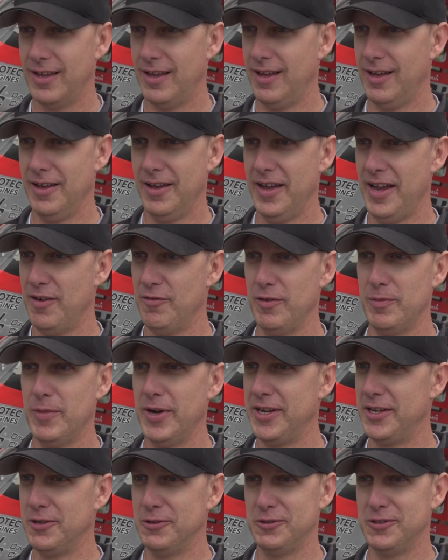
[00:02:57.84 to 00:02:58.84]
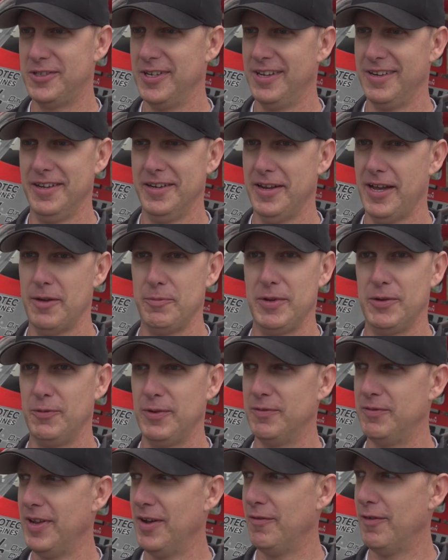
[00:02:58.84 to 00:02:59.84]
Uh, everybody who's done it. I mean,
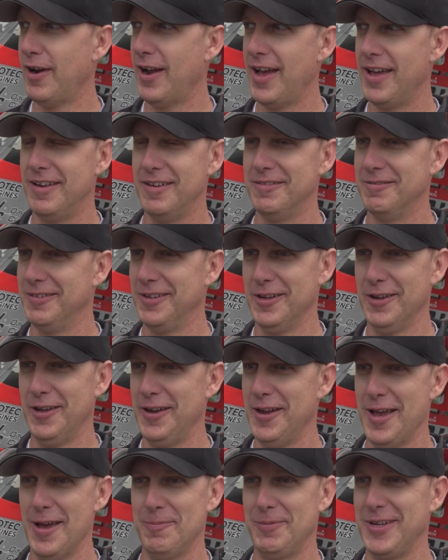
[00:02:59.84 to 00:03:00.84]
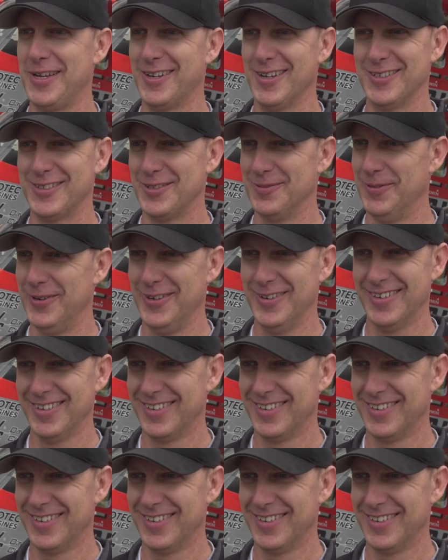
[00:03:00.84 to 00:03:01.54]
we've never had an unhappy customer.